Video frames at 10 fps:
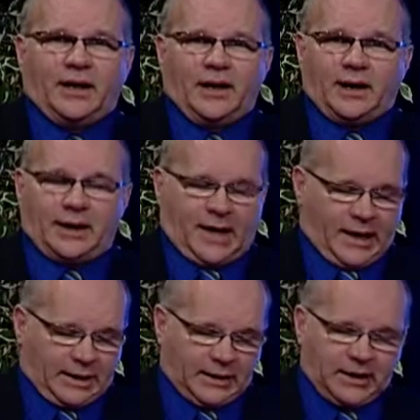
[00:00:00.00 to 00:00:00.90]

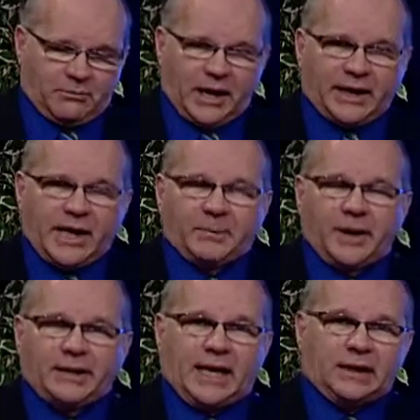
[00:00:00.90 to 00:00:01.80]
I can get my name
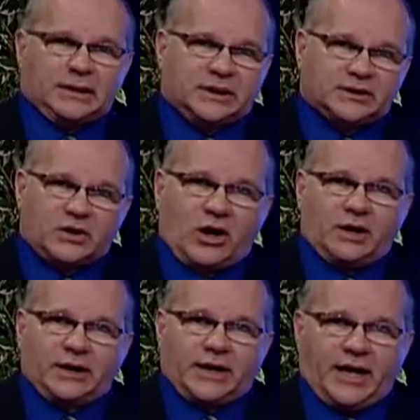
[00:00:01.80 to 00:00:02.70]
on that list,
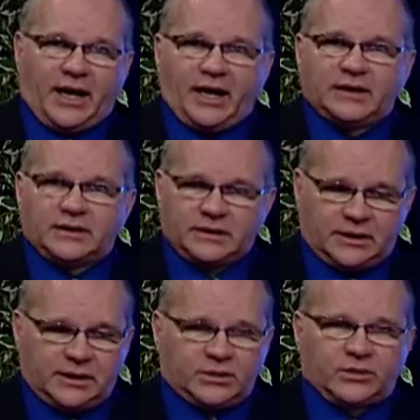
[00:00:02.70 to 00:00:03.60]
call in ahead, and
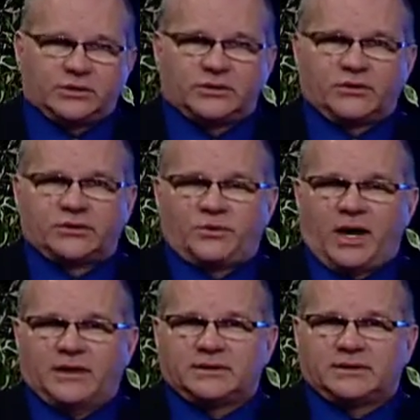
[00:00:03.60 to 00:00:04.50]
get a reserved
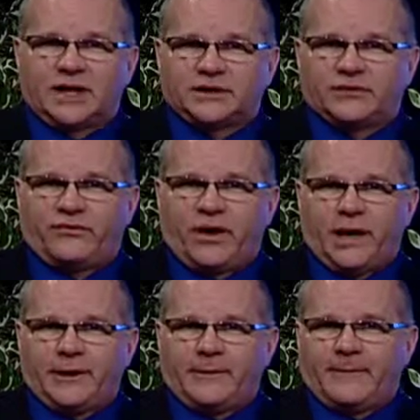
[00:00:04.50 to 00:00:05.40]
spot to
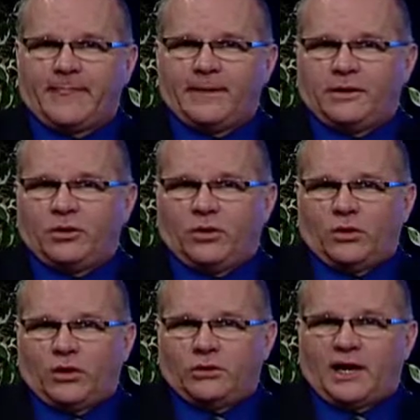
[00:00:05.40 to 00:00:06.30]
testify.
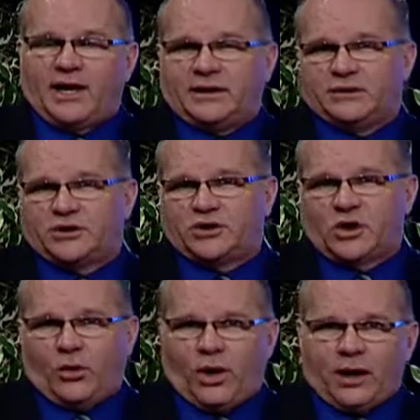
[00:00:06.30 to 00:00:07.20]
Or I can just
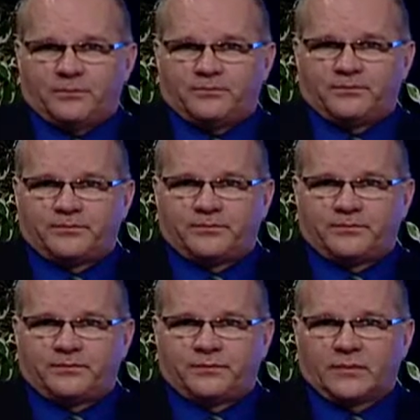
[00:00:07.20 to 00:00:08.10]
show up
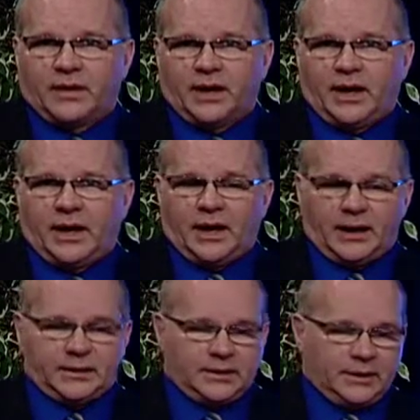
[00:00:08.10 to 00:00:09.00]

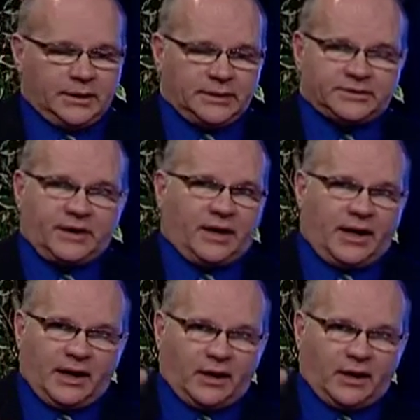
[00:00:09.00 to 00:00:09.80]
and say, hey,